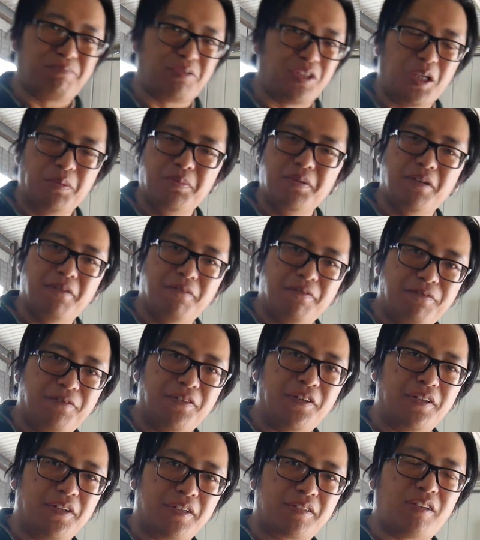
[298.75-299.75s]
probably a
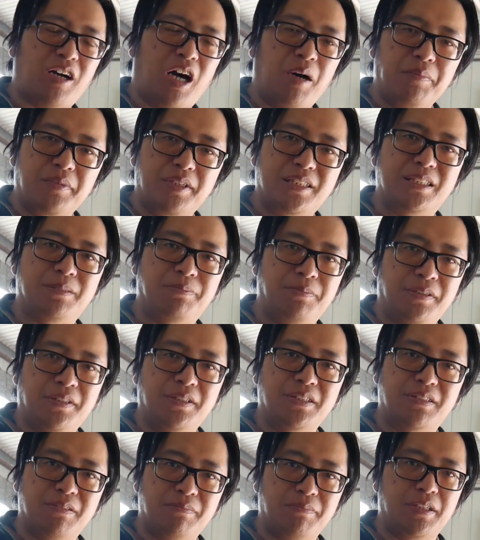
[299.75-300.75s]
very common
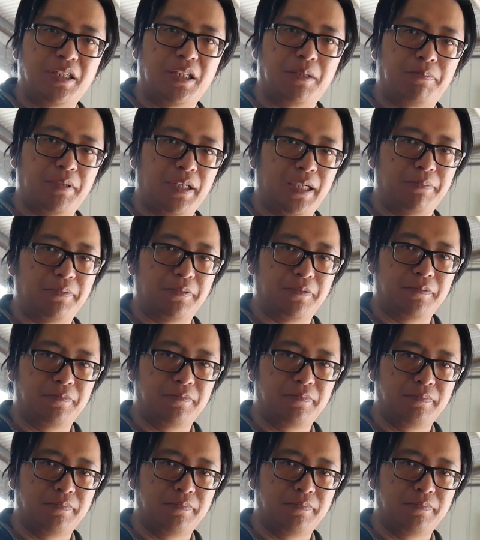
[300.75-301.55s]
experience for many people.